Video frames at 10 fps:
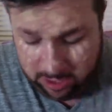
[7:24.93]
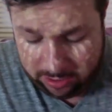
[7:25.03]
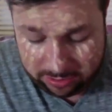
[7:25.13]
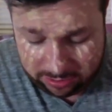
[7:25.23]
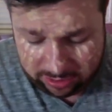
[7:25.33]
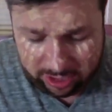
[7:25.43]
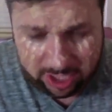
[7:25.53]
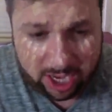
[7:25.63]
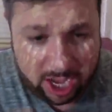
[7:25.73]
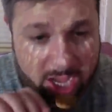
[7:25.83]
of
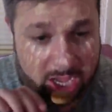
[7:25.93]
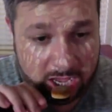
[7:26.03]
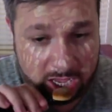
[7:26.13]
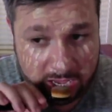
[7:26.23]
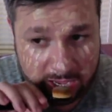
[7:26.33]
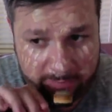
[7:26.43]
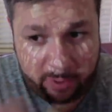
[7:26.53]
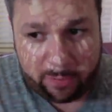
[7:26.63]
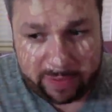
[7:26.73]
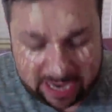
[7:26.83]

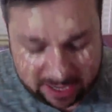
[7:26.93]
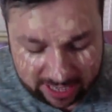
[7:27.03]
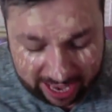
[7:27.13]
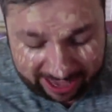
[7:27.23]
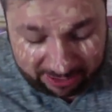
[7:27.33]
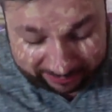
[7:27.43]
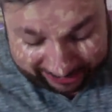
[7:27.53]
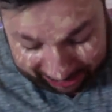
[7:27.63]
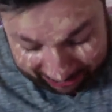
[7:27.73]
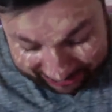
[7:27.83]
burp in. That helps
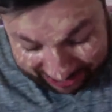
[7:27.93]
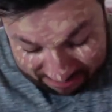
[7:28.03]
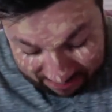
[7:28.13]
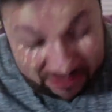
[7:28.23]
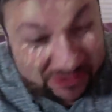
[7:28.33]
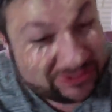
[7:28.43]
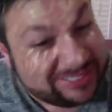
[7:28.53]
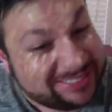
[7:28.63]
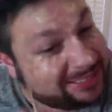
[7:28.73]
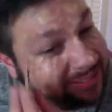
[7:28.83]
close the
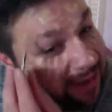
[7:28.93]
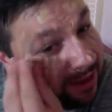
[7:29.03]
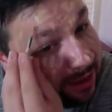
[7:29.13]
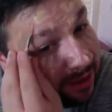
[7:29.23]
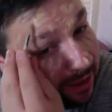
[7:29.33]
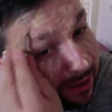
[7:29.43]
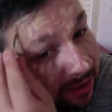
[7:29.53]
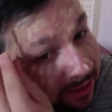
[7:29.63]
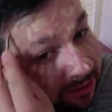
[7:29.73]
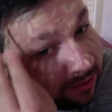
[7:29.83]
pores.
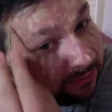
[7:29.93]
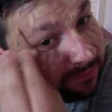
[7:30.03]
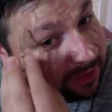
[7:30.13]
Thank you for